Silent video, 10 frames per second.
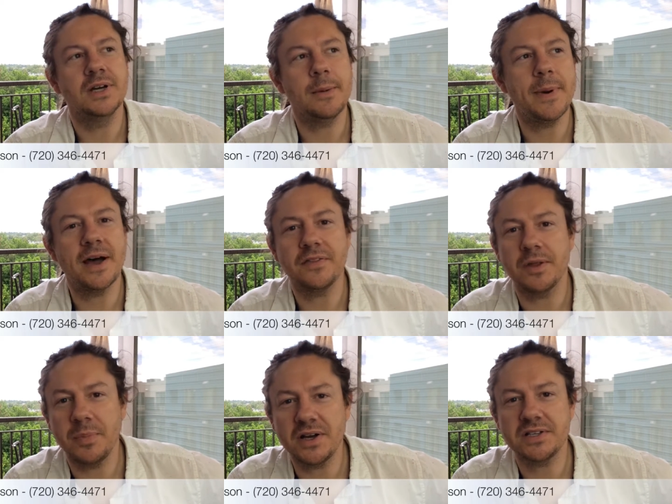about
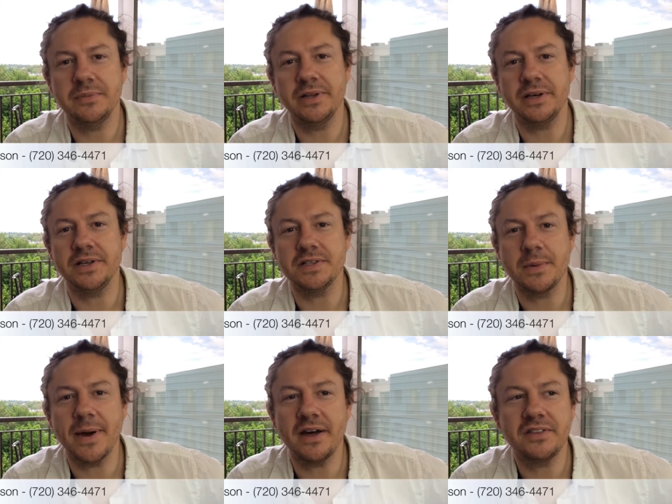the possibilities,
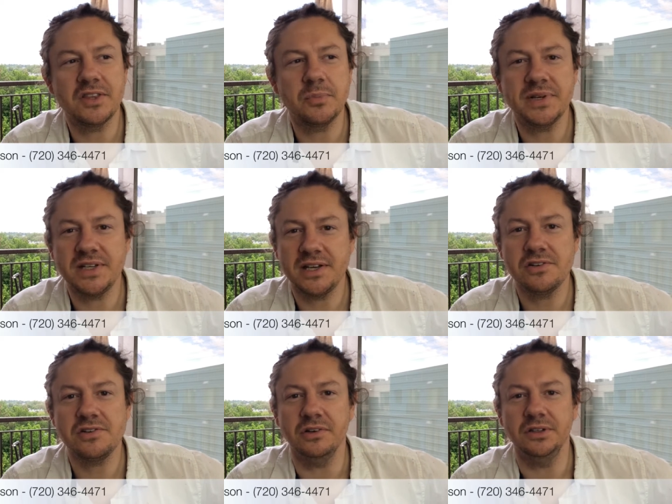about the
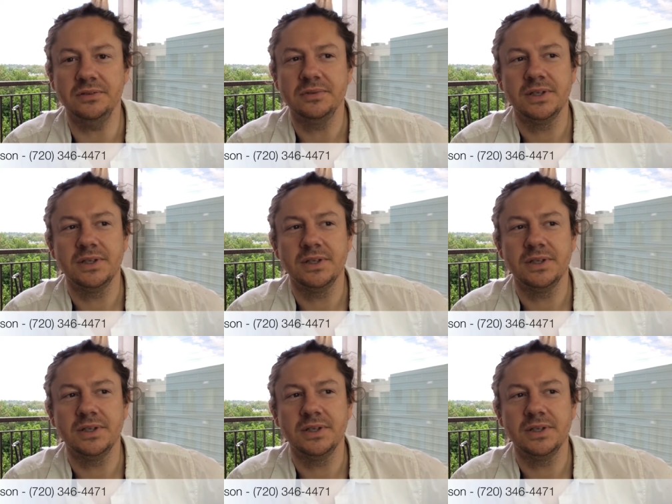potential.